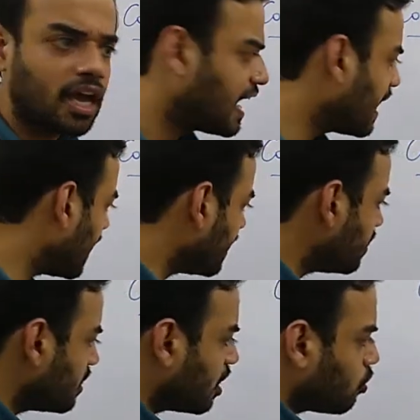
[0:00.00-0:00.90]

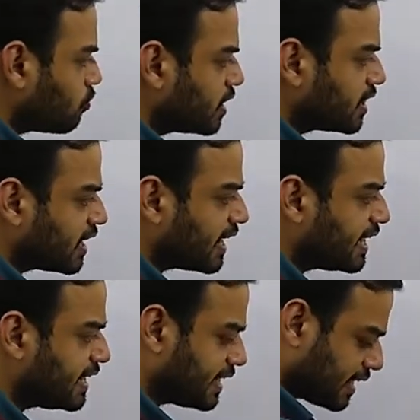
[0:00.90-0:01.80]
And now when the
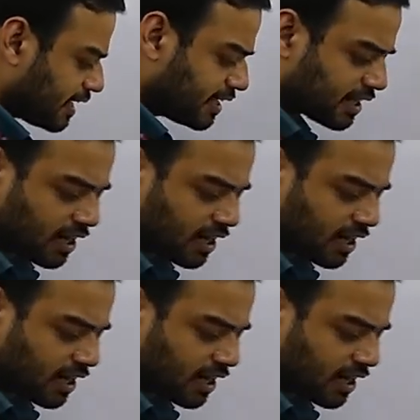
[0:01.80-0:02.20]
entire